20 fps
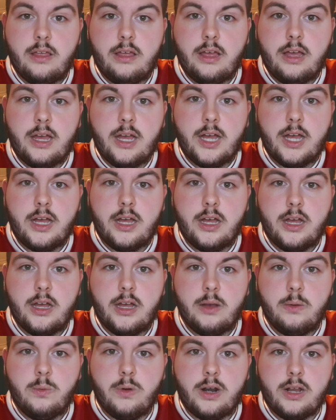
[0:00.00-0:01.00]

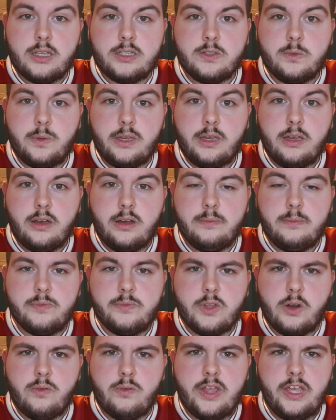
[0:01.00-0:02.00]
What else have we got?
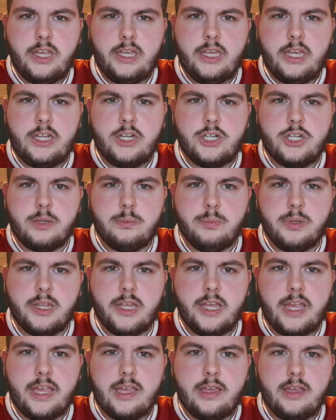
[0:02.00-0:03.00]
Origi should
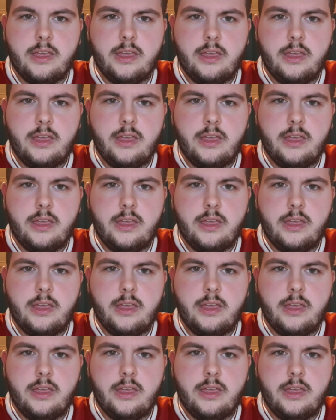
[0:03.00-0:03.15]
play